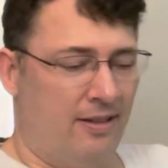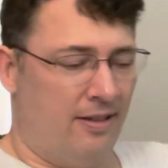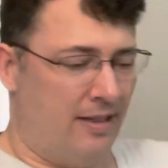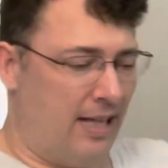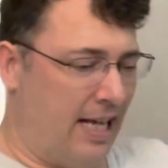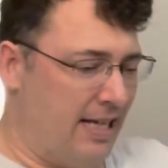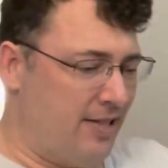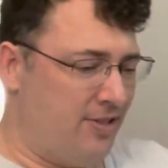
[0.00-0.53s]

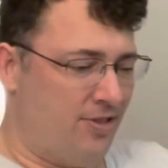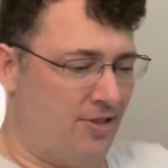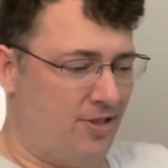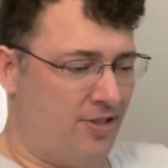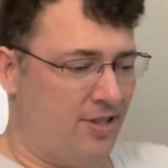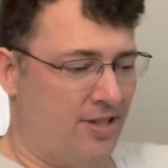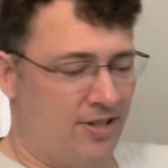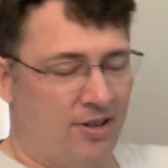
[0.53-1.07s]
that's
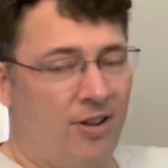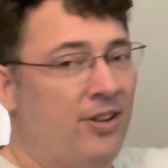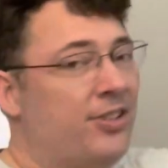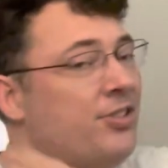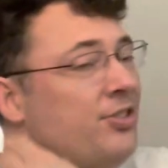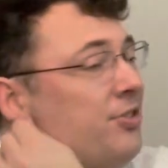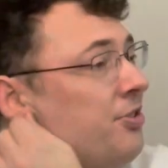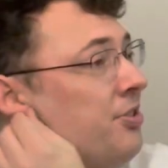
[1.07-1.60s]
just as
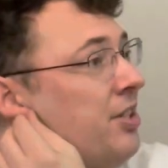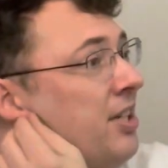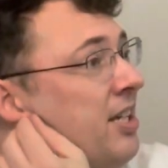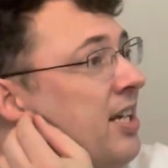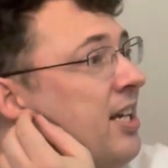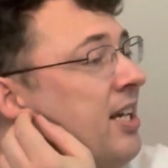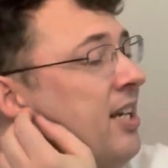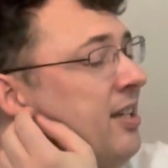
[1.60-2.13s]
honest as you could
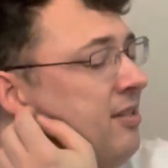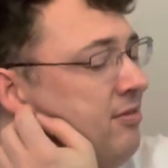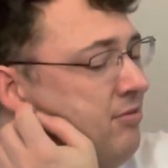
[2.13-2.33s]
get.